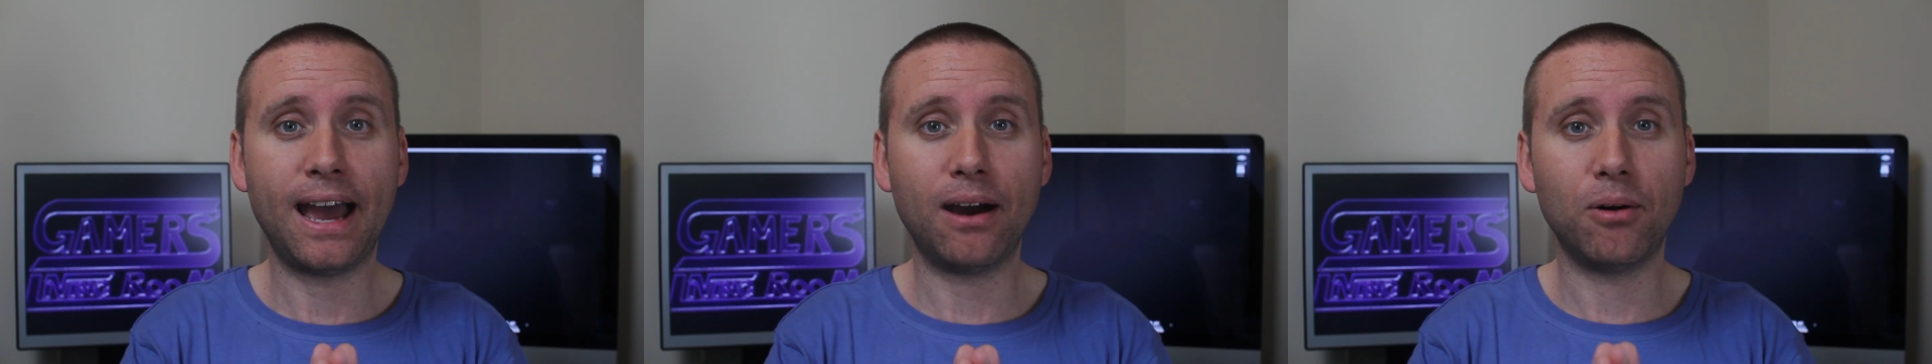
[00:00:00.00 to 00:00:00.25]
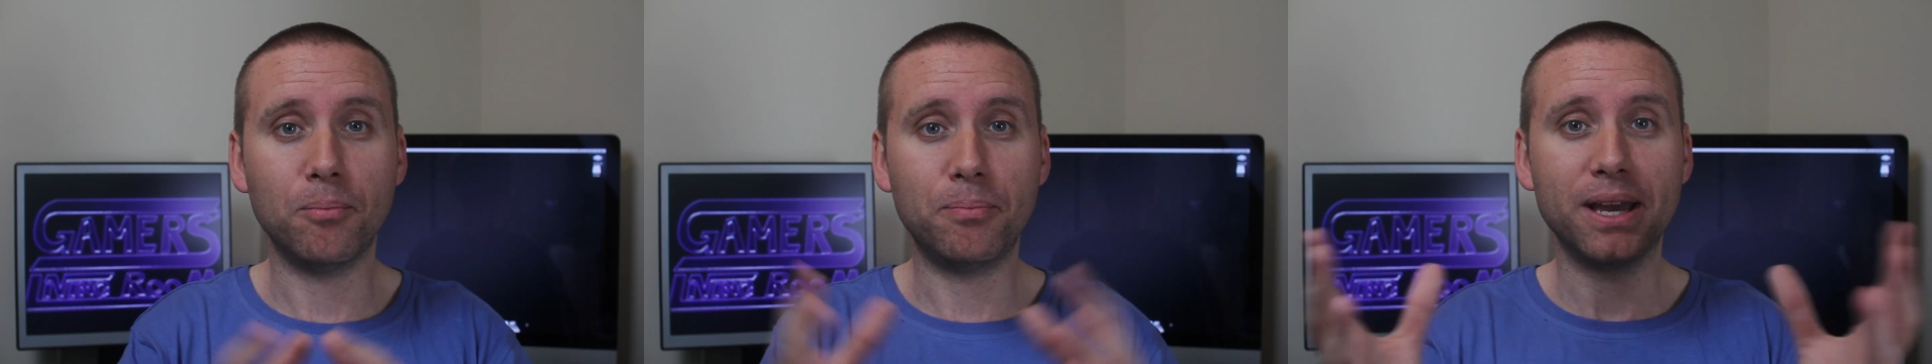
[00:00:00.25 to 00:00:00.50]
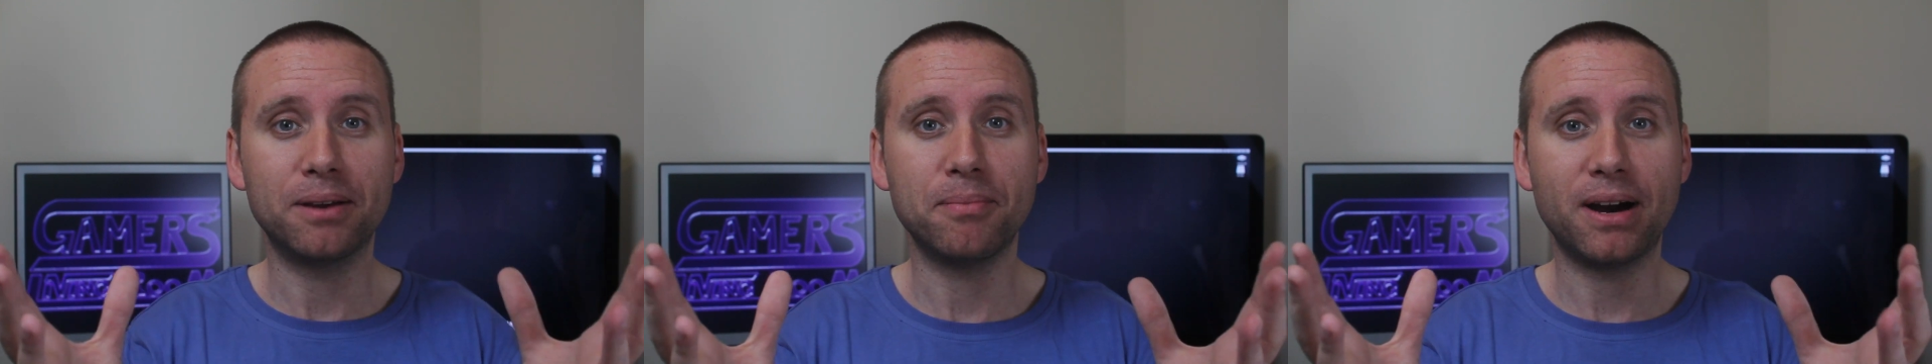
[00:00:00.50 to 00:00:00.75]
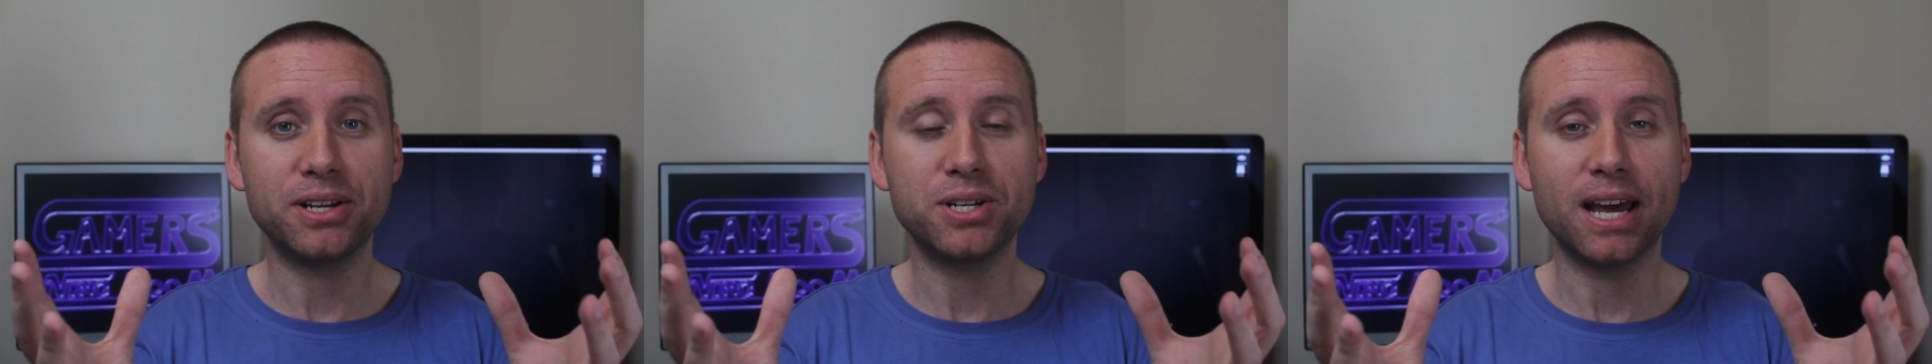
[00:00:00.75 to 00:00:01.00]
how big
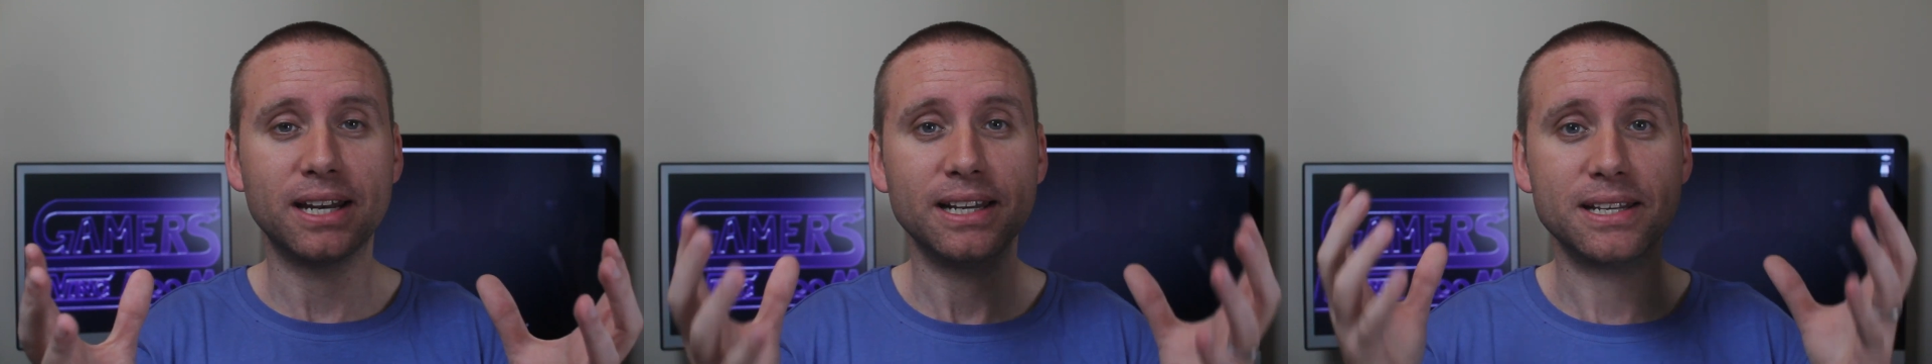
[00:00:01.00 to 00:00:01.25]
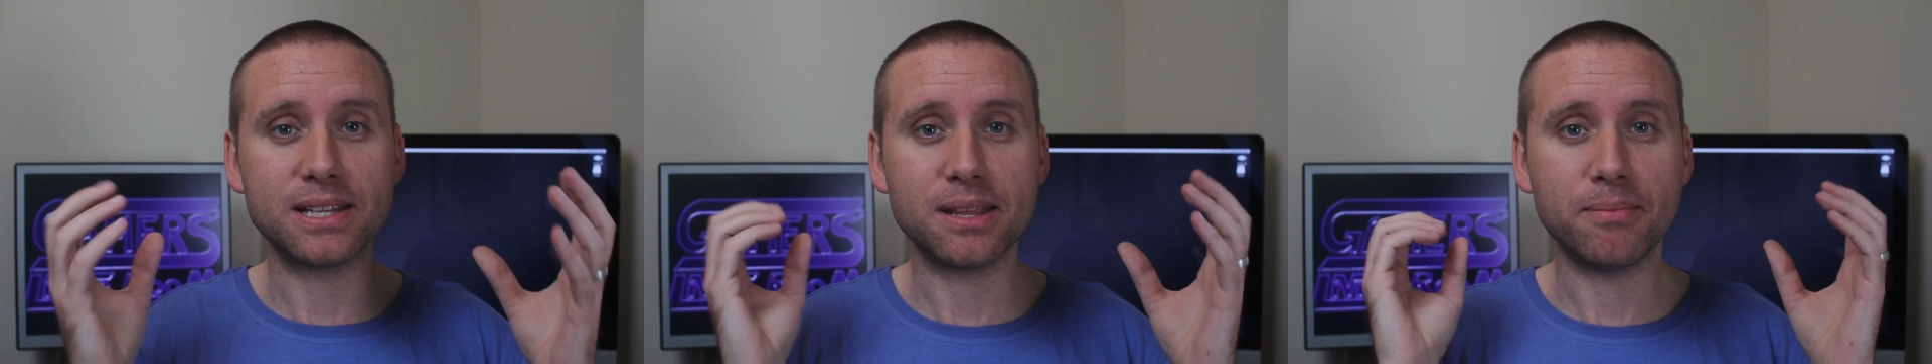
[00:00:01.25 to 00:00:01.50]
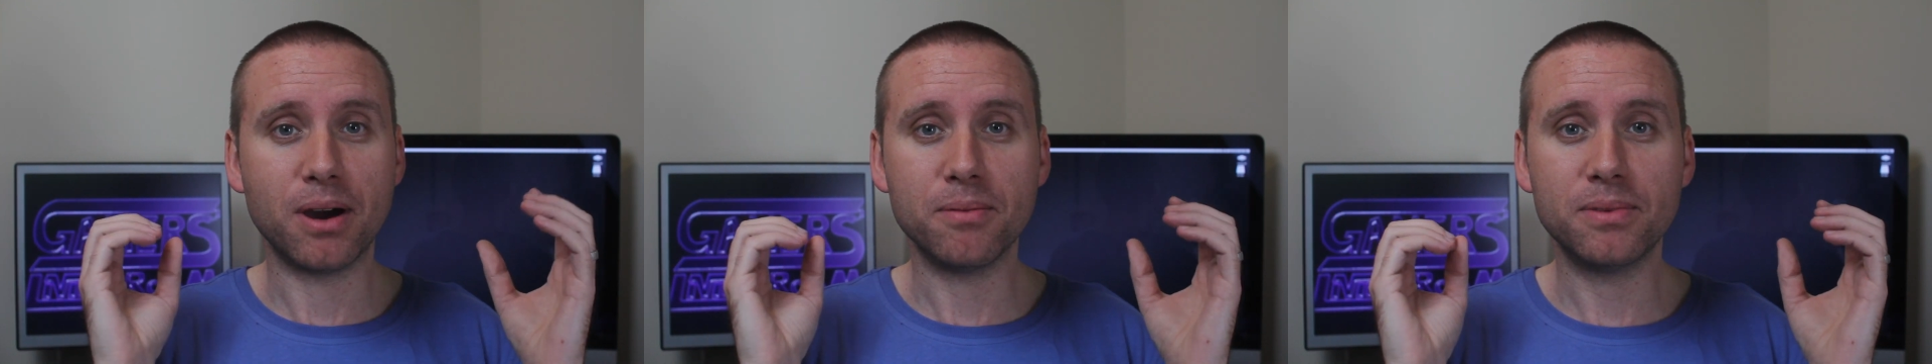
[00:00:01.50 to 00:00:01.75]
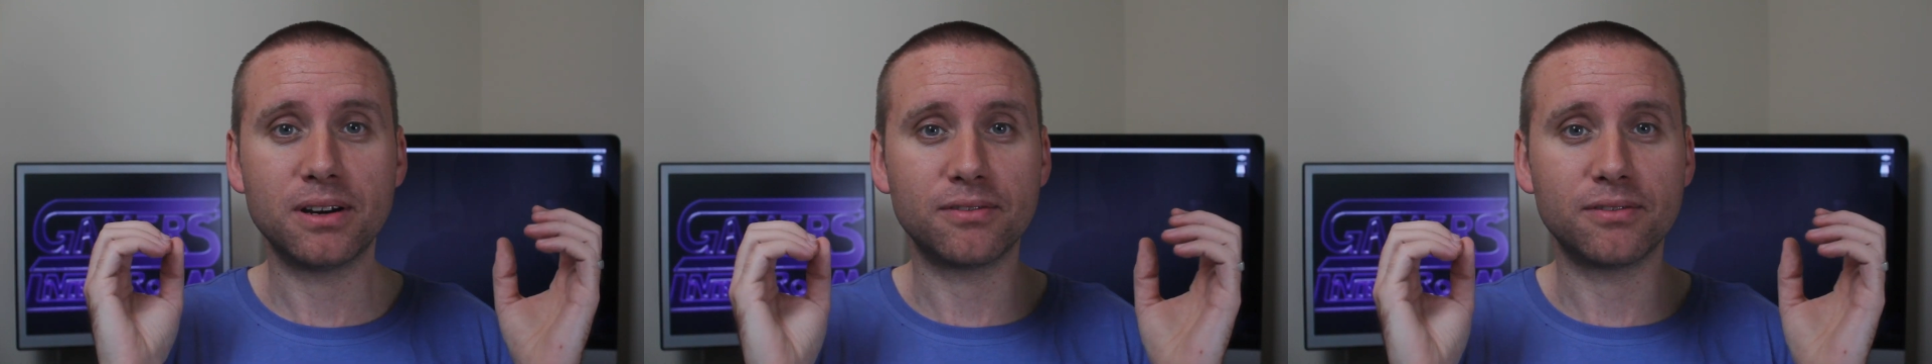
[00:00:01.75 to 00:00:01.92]
my channel is at the moment.